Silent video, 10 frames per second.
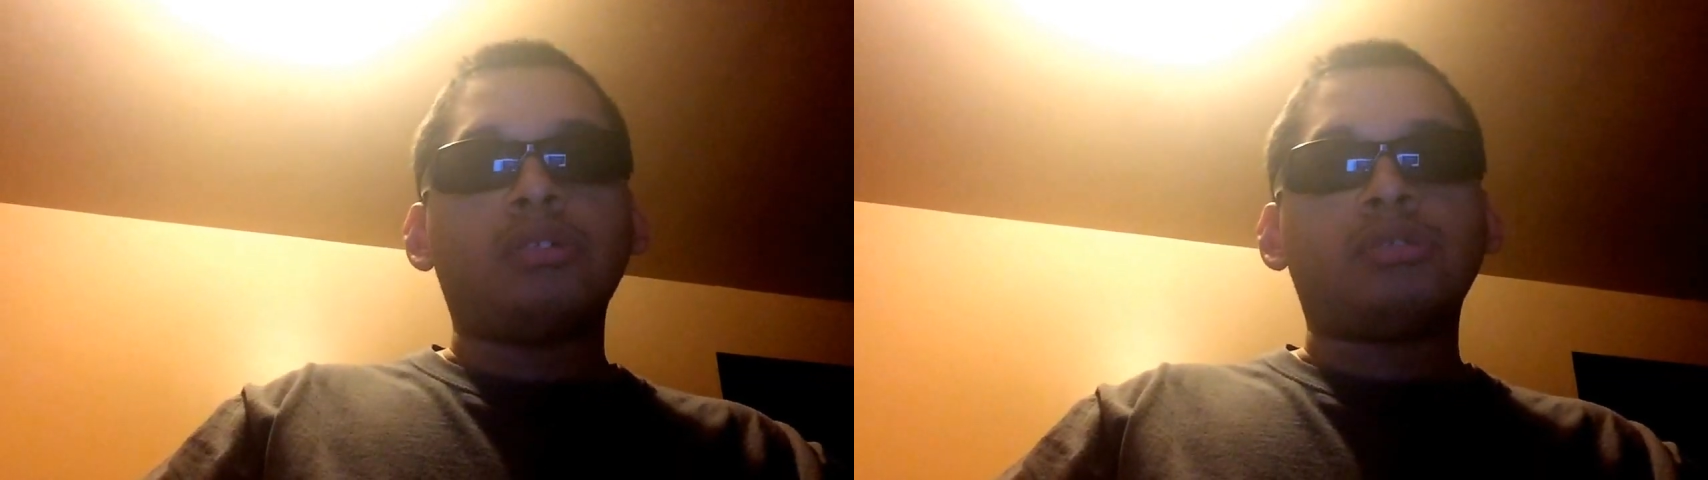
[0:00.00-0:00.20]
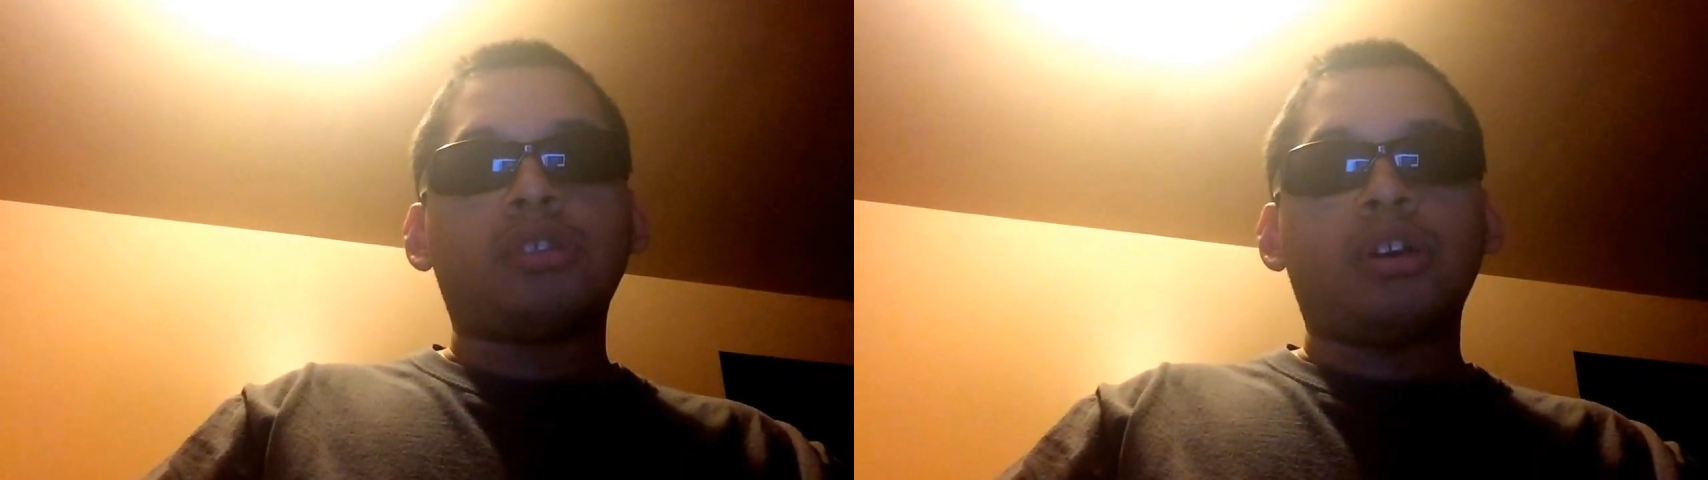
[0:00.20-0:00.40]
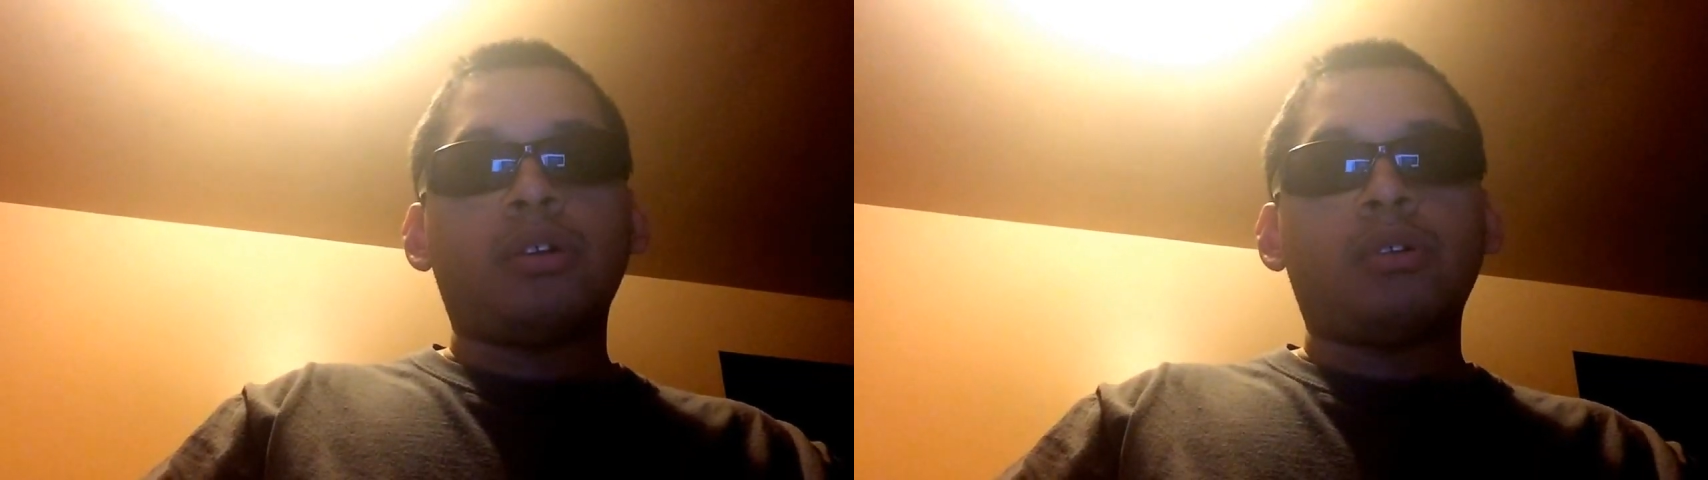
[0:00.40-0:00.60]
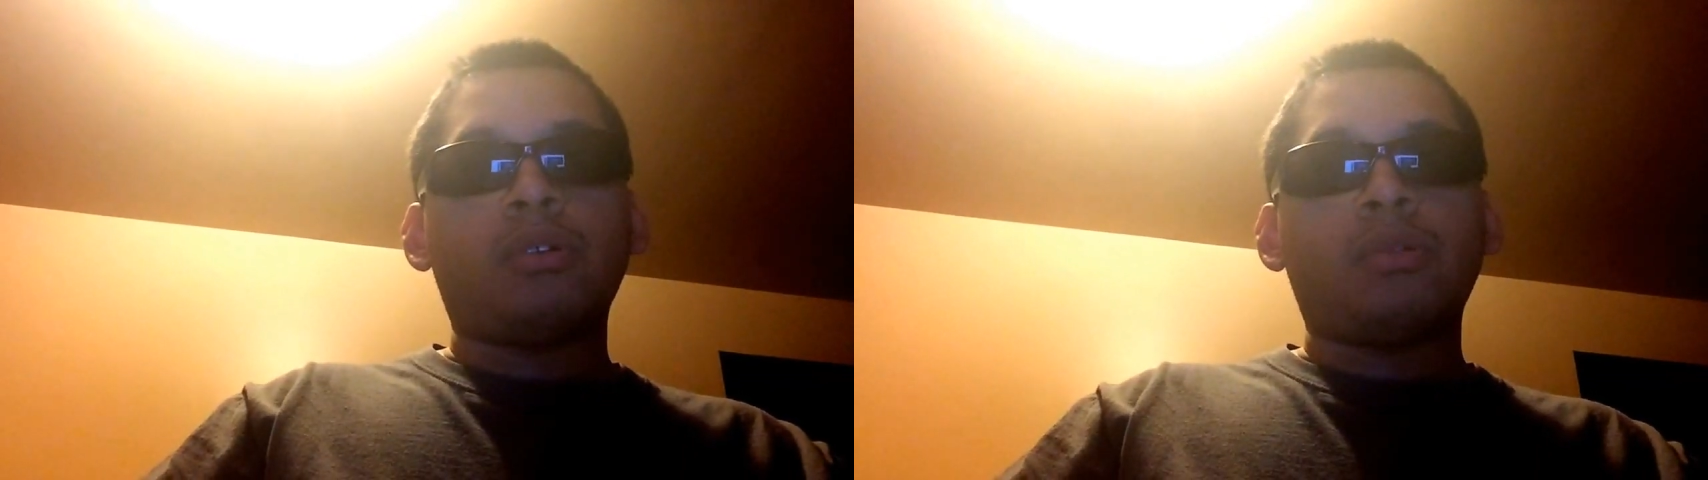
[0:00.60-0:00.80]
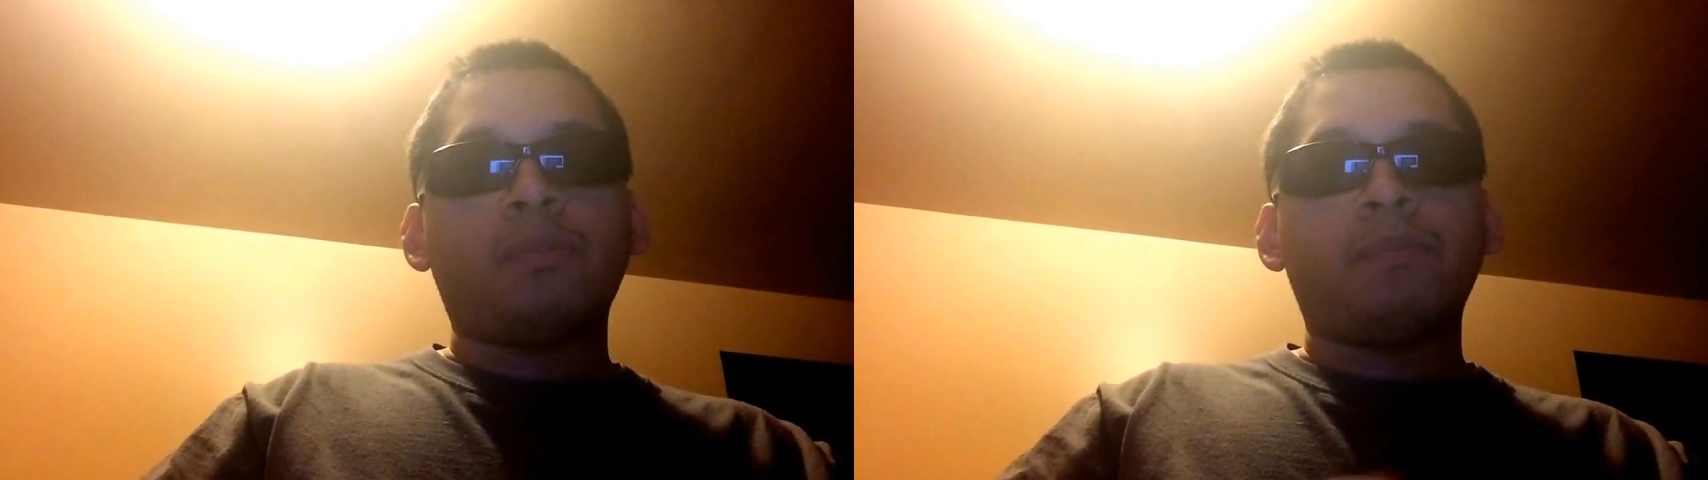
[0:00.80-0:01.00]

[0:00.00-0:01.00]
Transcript: So,